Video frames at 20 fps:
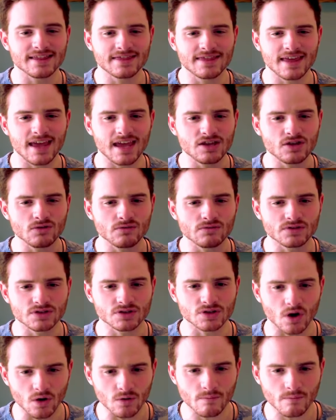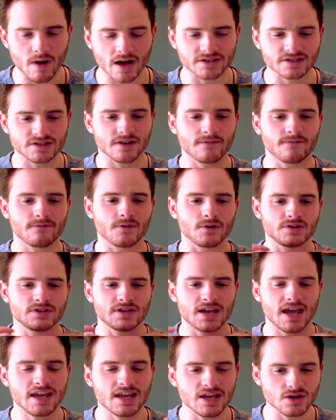Thank you so much for
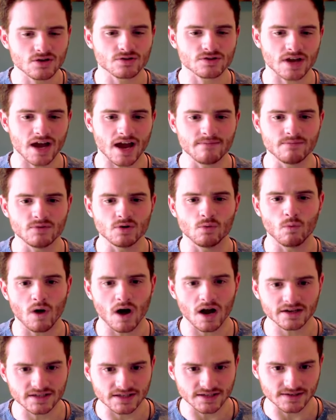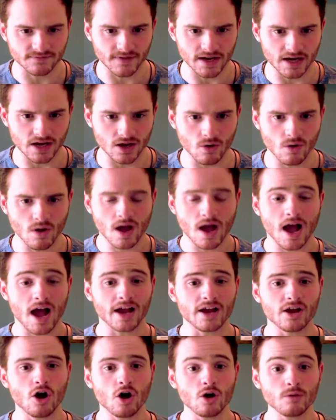taking your time to watch this video
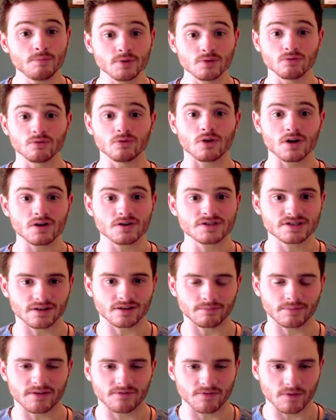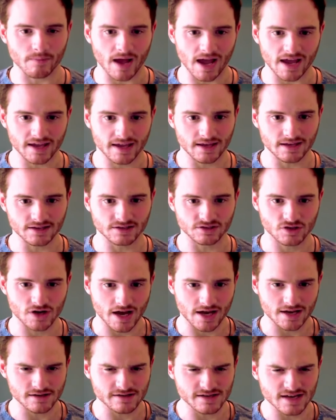I hope you learned something from IKEA's
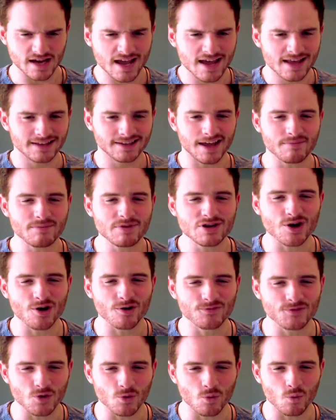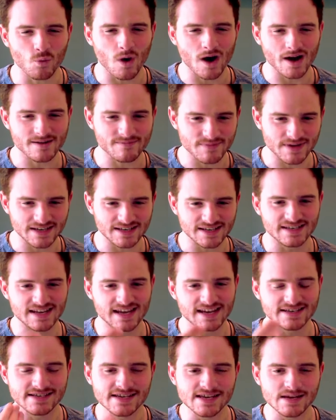strategy. Let me know if you want me to
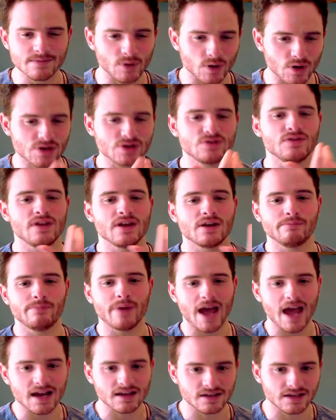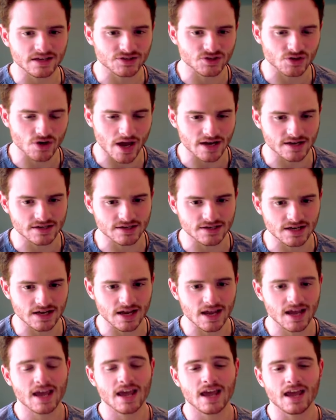dig deeper into their backlink
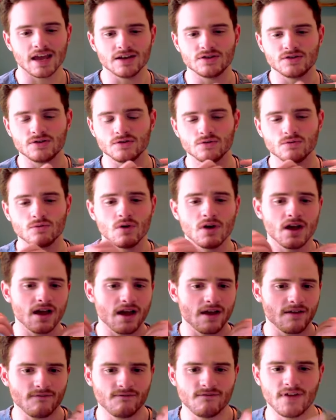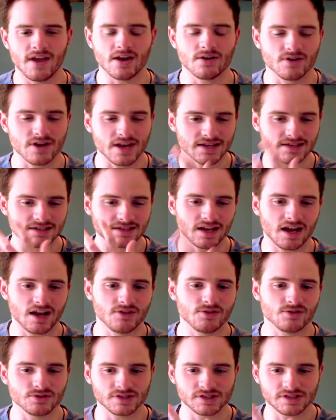strategy, into various
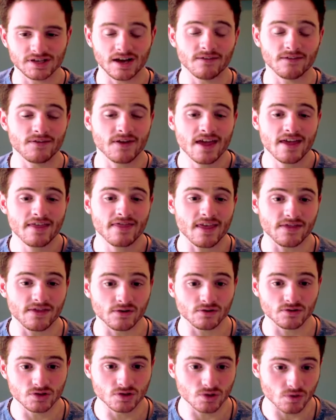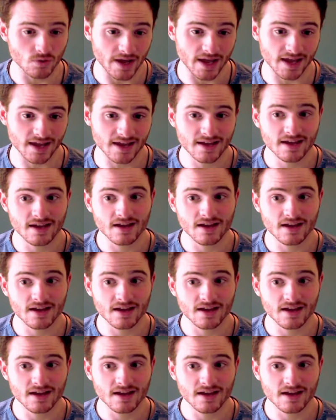other stuff that they're doing.